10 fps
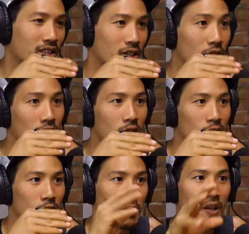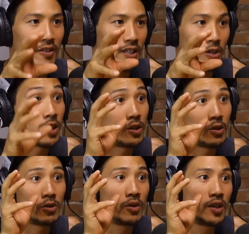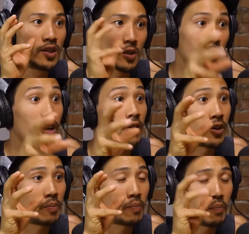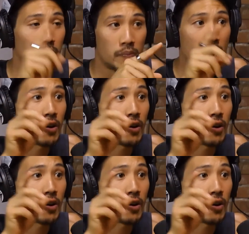You can do smaller, I can make that dinner